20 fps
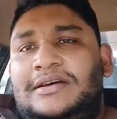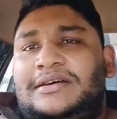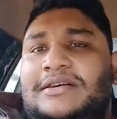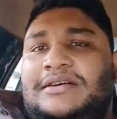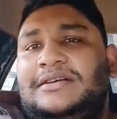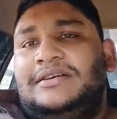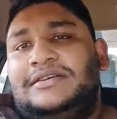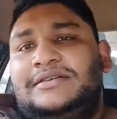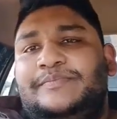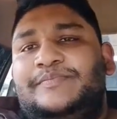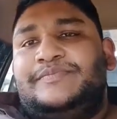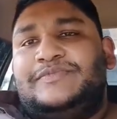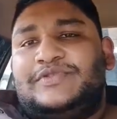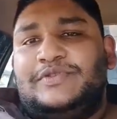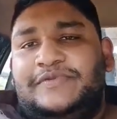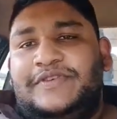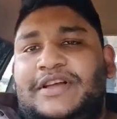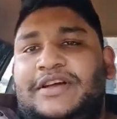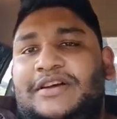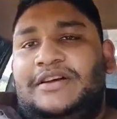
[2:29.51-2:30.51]
Um,
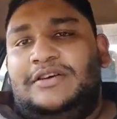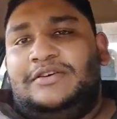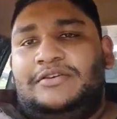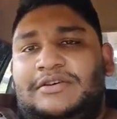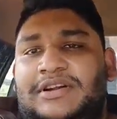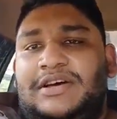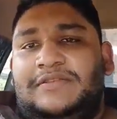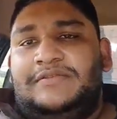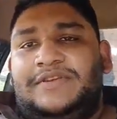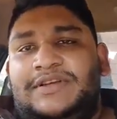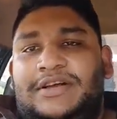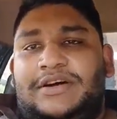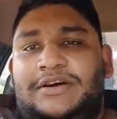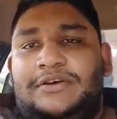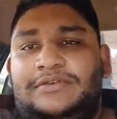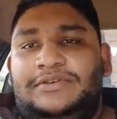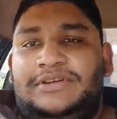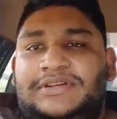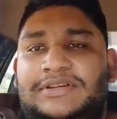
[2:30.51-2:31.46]
so we are on our way out.